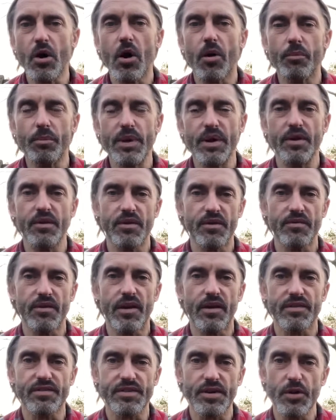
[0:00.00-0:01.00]
commune of
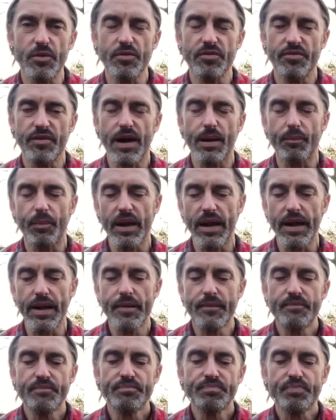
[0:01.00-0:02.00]
our soul family
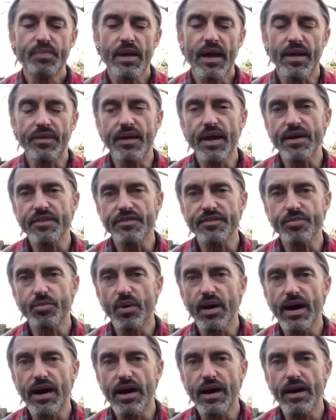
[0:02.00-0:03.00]
and that's
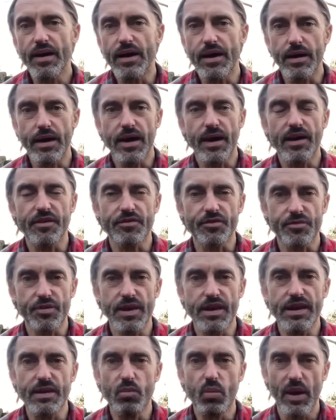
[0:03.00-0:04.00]
where it gets
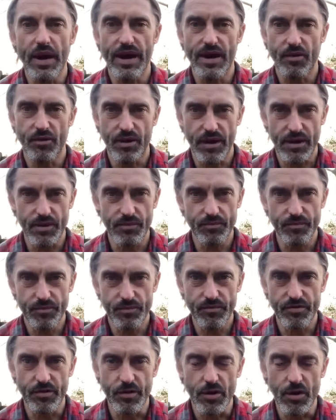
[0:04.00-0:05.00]
really wearing
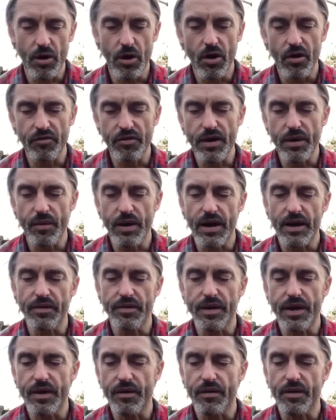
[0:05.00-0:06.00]
for a lot of you
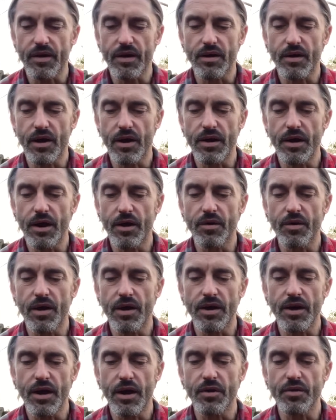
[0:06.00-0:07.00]
out there, and I, I know
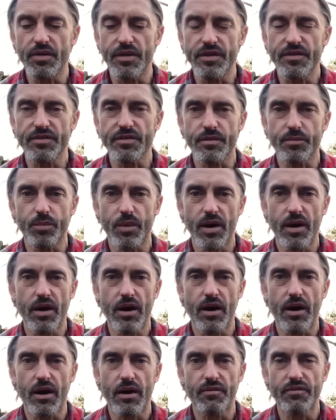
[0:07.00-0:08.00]
I know this in my
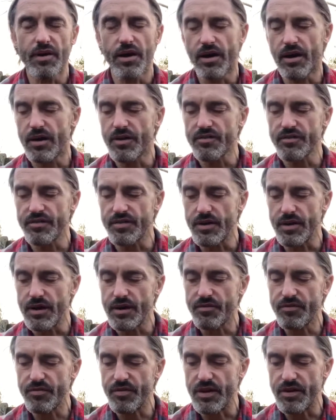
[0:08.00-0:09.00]
heart of hearts that
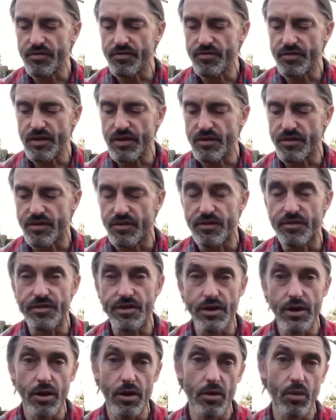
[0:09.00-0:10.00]
if, if if there's
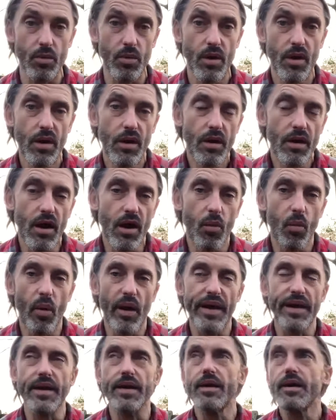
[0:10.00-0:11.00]
you
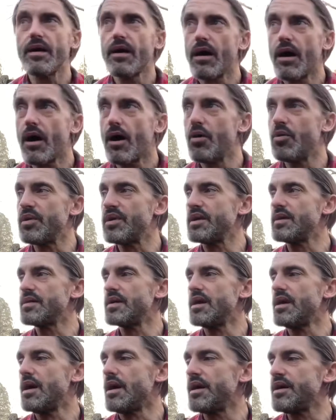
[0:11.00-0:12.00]
awake, holding
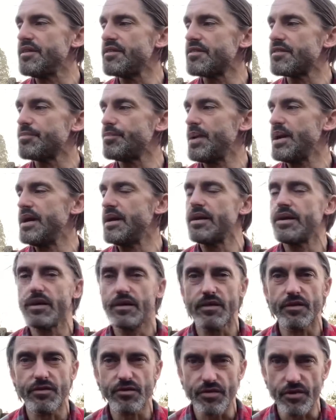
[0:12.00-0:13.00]
the light,
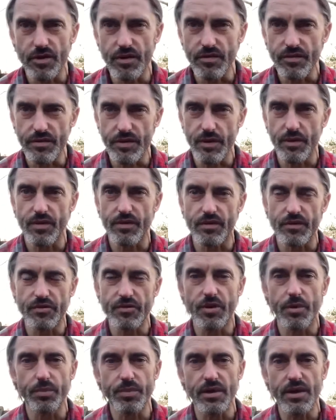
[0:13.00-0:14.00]
speaking the truth, doing the
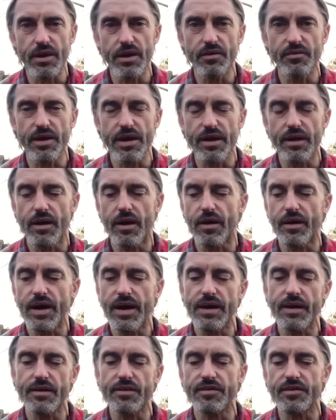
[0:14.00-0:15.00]
job that you've
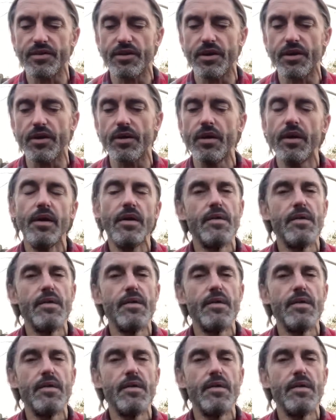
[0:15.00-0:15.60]
incarnated to do,